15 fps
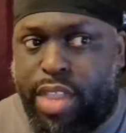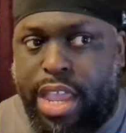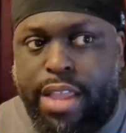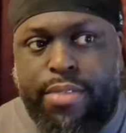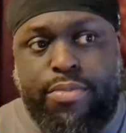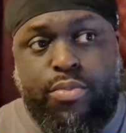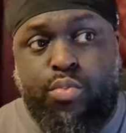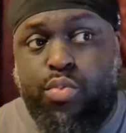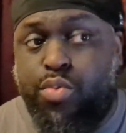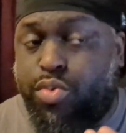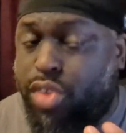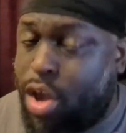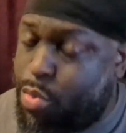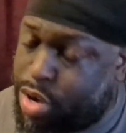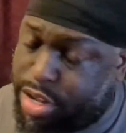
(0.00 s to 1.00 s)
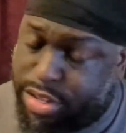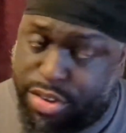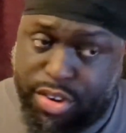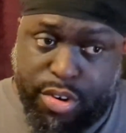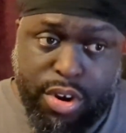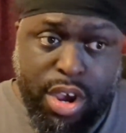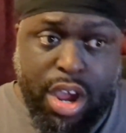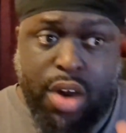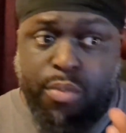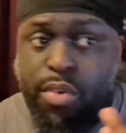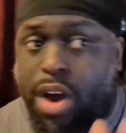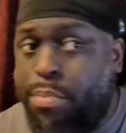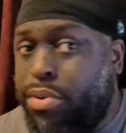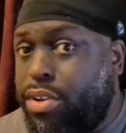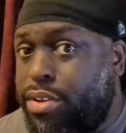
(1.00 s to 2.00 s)
and some would consider
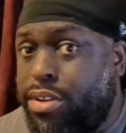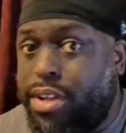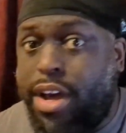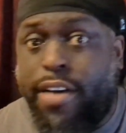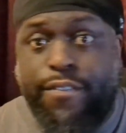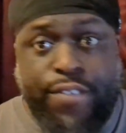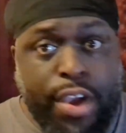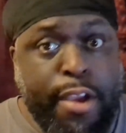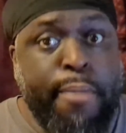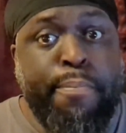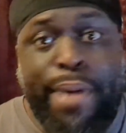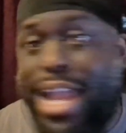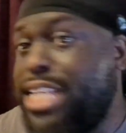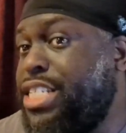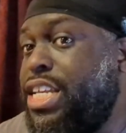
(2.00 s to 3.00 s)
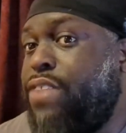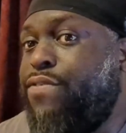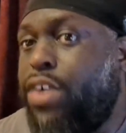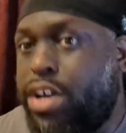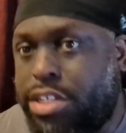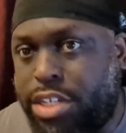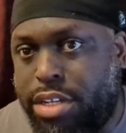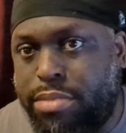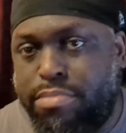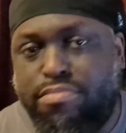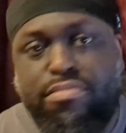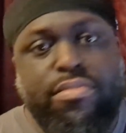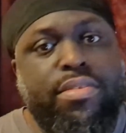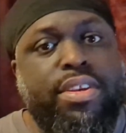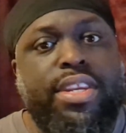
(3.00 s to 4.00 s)
Rumble a very basic function,
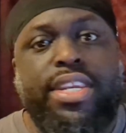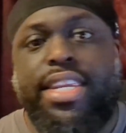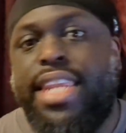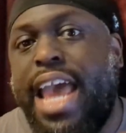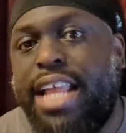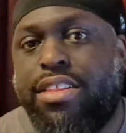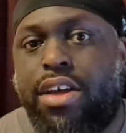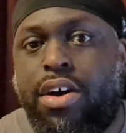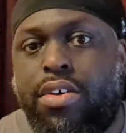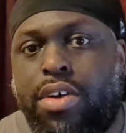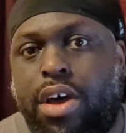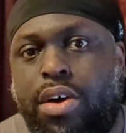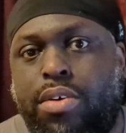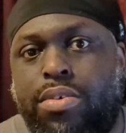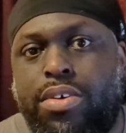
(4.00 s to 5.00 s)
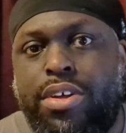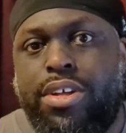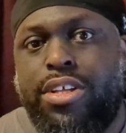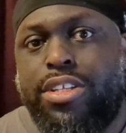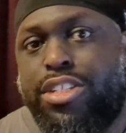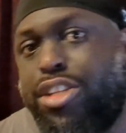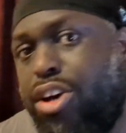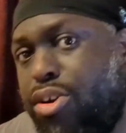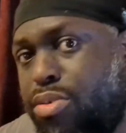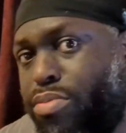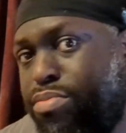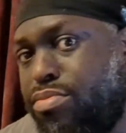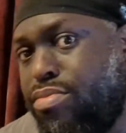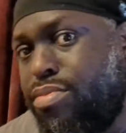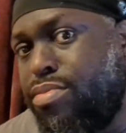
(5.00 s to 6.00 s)
that's all gone. So,
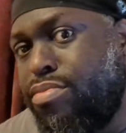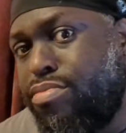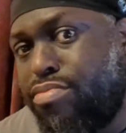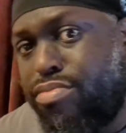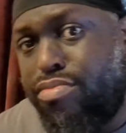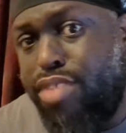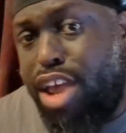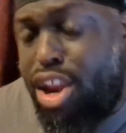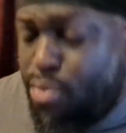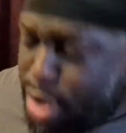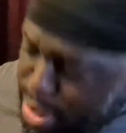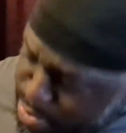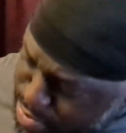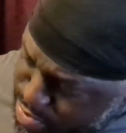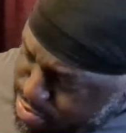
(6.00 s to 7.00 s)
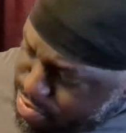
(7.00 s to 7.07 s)
anyway,